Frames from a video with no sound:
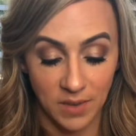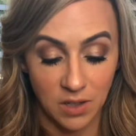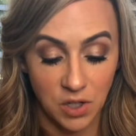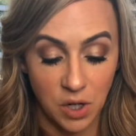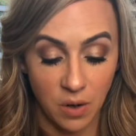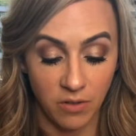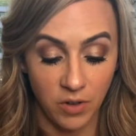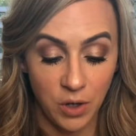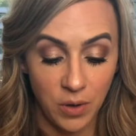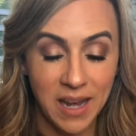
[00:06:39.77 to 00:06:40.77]
So if
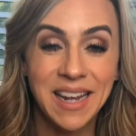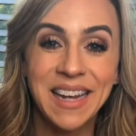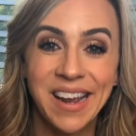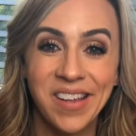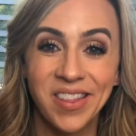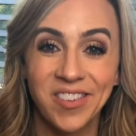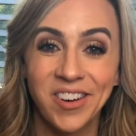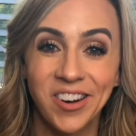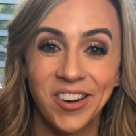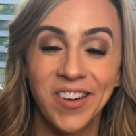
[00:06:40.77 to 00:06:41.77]
you can get
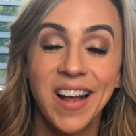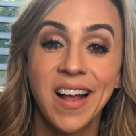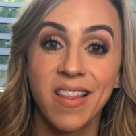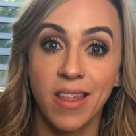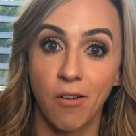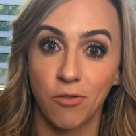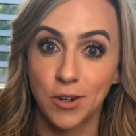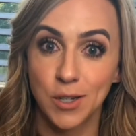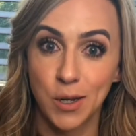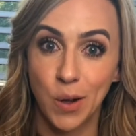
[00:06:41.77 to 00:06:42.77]
through that
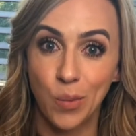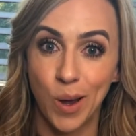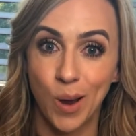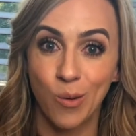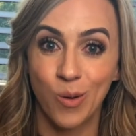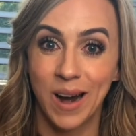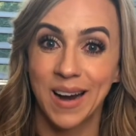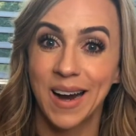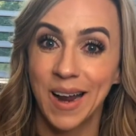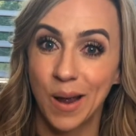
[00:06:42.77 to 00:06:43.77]
first little bit
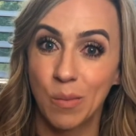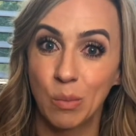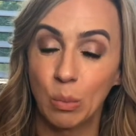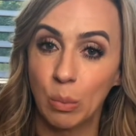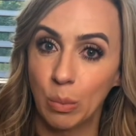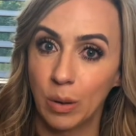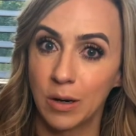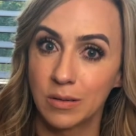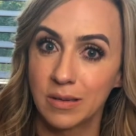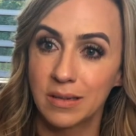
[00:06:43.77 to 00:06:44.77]
where it
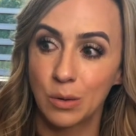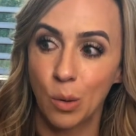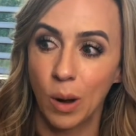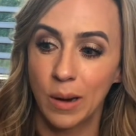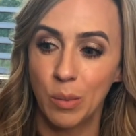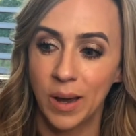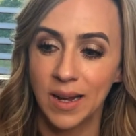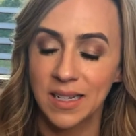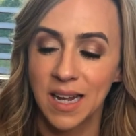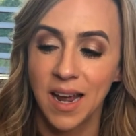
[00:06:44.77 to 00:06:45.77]
burns quite a
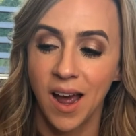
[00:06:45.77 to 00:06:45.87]
bit,